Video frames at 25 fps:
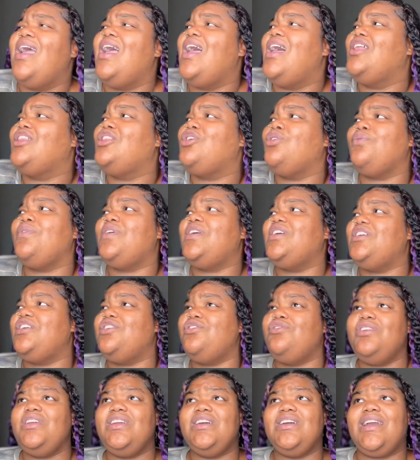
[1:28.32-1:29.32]
The
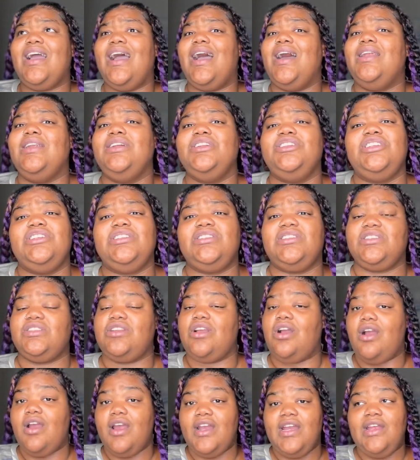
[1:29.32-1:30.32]
reunion kind of just
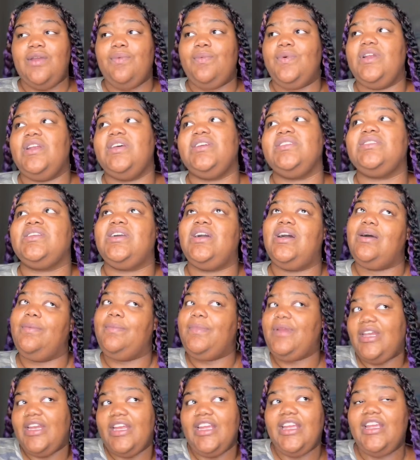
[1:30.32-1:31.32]
started with us
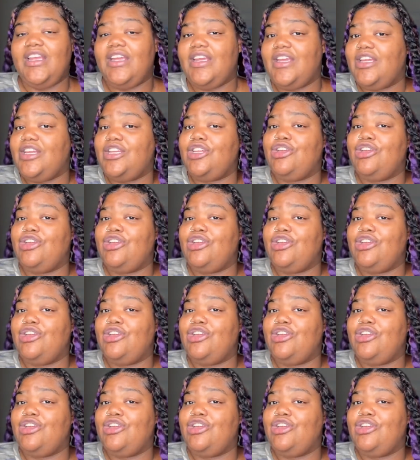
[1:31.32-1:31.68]
coming in.